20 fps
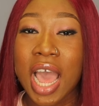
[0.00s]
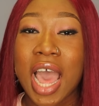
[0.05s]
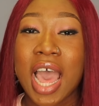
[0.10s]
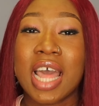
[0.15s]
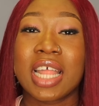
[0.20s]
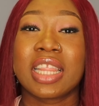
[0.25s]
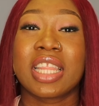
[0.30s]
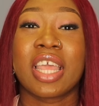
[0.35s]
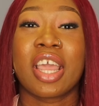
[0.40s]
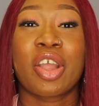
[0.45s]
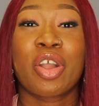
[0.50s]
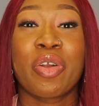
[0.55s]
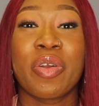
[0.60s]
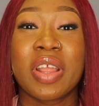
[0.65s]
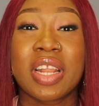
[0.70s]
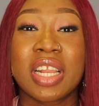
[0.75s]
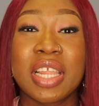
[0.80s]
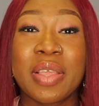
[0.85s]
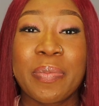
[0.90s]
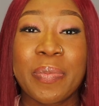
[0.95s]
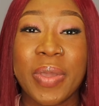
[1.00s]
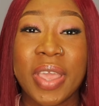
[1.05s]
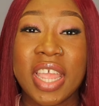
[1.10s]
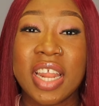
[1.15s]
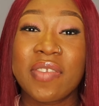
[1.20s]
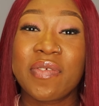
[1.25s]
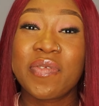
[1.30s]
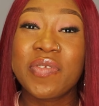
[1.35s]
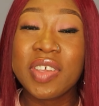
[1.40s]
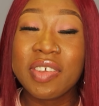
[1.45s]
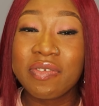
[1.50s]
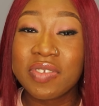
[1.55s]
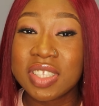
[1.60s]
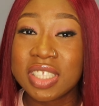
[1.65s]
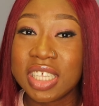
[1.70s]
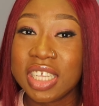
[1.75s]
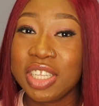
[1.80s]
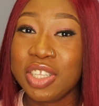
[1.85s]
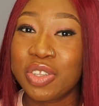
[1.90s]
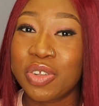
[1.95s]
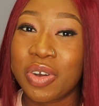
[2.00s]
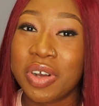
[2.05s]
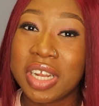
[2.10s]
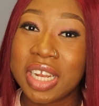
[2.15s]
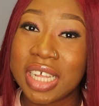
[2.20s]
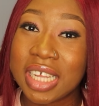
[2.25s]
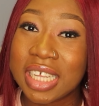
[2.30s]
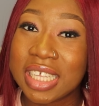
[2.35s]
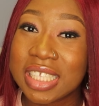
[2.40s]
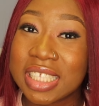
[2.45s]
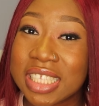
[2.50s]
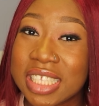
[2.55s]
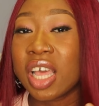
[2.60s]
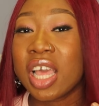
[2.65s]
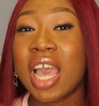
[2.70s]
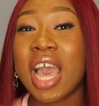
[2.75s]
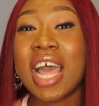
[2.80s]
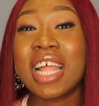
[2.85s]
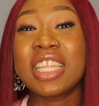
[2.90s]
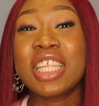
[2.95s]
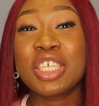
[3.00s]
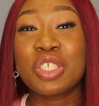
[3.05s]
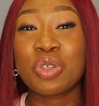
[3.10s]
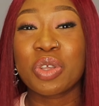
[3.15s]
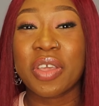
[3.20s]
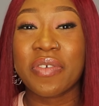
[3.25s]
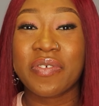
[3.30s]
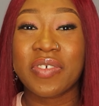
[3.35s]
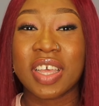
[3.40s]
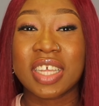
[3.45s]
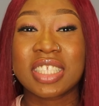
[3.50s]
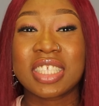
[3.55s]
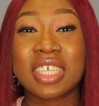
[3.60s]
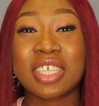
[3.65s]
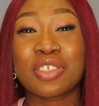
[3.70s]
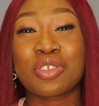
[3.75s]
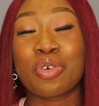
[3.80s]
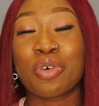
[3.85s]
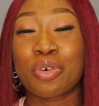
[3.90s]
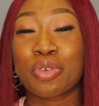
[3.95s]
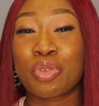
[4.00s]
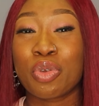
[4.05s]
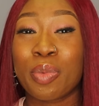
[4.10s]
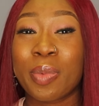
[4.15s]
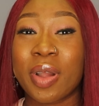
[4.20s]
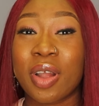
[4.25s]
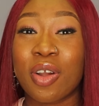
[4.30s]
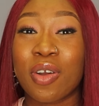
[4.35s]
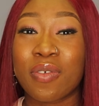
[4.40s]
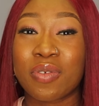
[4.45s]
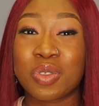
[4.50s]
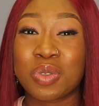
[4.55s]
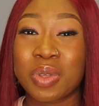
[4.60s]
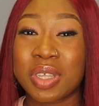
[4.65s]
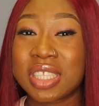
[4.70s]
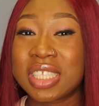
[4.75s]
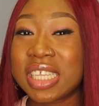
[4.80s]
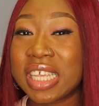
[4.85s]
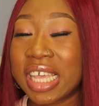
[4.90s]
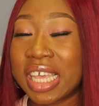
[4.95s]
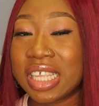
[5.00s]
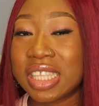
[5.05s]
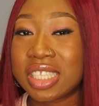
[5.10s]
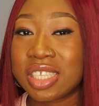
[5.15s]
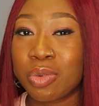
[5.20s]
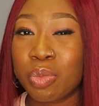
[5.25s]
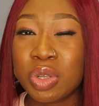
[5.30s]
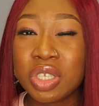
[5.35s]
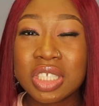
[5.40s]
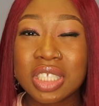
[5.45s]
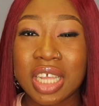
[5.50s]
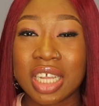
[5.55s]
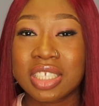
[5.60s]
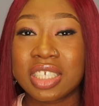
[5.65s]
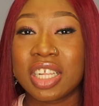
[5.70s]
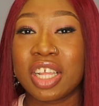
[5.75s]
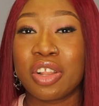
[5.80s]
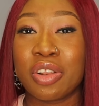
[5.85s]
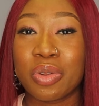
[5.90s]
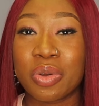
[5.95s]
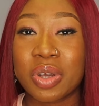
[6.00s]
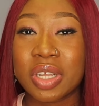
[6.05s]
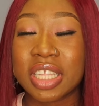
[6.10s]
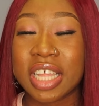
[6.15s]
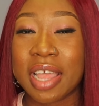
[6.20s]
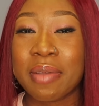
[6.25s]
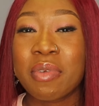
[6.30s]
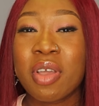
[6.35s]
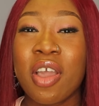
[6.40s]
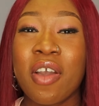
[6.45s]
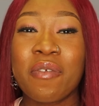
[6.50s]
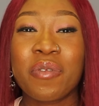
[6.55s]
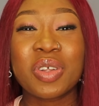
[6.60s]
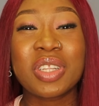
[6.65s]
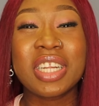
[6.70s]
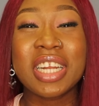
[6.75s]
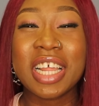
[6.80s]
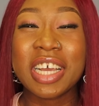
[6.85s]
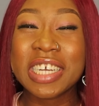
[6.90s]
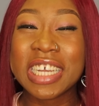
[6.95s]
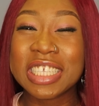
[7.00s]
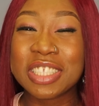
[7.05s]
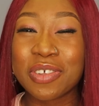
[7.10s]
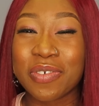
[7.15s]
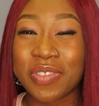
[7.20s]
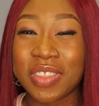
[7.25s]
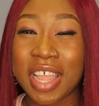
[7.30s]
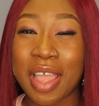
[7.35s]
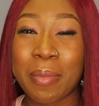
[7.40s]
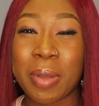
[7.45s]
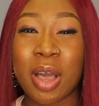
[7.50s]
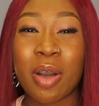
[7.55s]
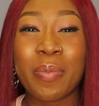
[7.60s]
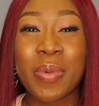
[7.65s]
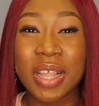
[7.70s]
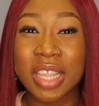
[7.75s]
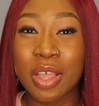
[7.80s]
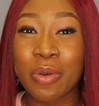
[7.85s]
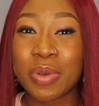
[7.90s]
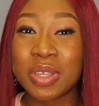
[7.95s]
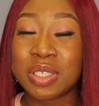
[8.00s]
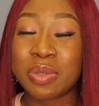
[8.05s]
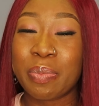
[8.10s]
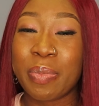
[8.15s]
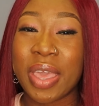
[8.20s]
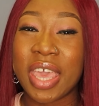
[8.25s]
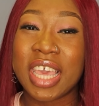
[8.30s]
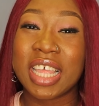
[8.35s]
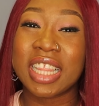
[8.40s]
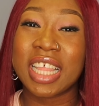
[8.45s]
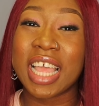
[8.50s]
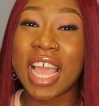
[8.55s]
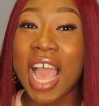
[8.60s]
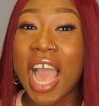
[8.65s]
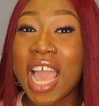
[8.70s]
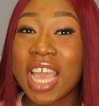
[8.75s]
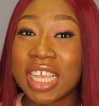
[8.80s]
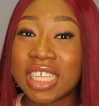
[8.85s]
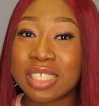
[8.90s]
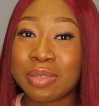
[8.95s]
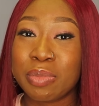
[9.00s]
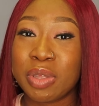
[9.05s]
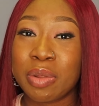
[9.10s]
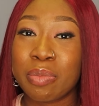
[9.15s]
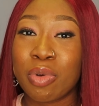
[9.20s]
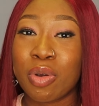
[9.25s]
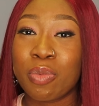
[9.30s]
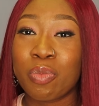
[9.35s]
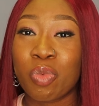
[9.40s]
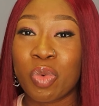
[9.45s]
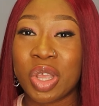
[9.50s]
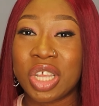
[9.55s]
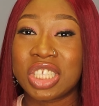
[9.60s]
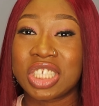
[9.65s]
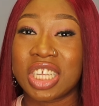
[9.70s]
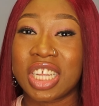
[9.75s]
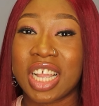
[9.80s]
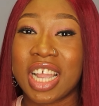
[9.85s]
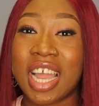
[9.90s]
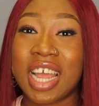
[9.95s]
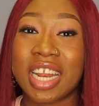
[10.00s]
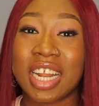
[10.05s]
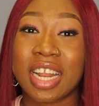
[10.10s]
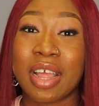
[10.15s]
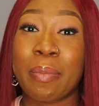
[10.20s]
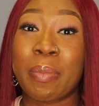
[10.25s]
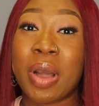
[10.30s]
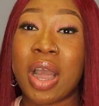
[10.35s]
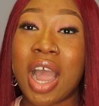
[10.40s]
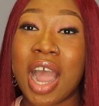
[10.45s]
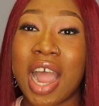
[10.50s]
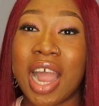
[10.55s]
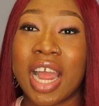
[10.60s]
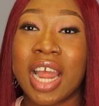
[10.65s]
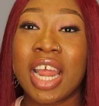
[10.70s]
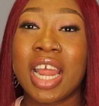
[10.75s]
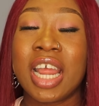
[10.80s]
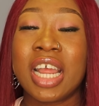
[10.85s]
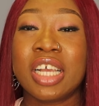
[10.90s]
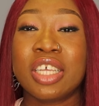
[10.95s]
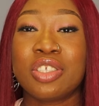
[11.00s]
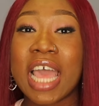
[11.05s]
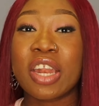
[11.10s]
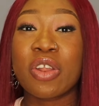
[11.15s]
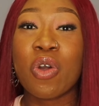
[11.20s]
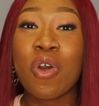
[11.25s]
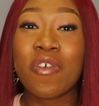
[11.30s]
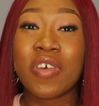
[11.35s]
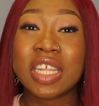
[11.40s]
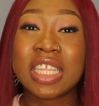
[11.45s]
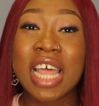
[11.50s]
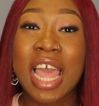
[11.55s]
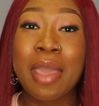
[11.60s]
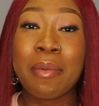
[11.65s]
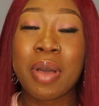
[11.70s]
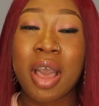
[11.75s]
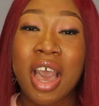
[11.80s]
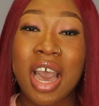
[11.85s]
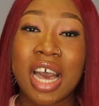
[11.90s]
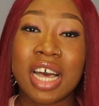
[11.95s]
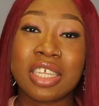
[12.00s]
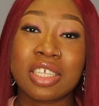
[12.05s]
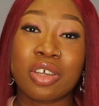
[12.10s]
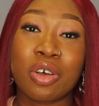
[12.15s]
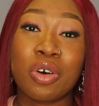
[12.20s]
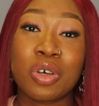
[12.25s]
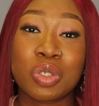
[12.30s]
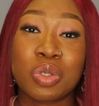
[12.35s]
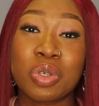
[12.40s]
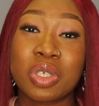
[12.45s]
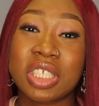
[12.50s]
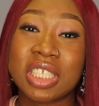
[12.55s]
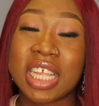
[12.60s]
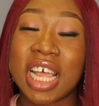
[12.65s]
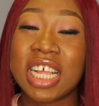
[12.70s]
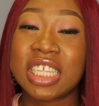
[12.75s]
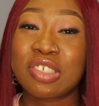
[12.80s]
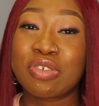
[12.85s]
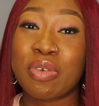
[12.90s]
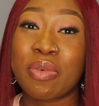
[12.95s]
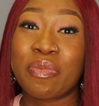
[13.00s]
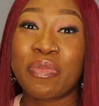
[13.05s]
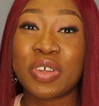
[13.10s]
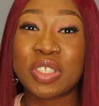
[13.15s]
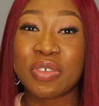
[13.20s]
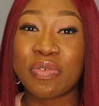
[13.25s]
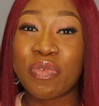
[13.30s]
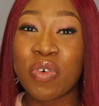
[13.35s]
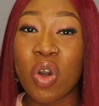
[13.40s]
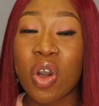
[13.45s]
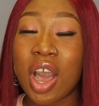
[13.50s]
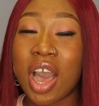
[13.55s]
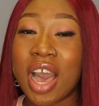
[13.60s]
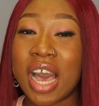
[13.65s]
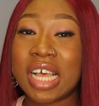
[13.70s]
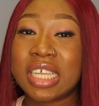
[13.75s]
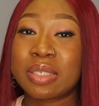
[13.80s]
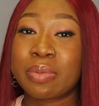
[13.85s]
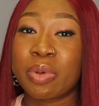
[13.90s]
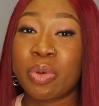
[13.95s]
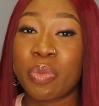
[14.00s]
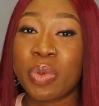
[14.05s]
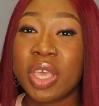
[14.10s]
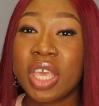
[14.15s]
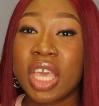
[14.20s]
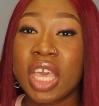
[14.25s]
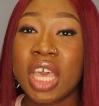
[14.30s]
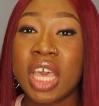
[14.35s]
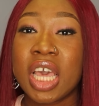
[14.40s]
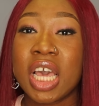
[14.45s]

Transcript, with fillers: and they are currently paying $15 and this took effect since October of 2018 which is actually a long time. For the longest of time Alberta was paying the highest minimum wage in Canada per hour and overtime hours also starts from 44 hours per week.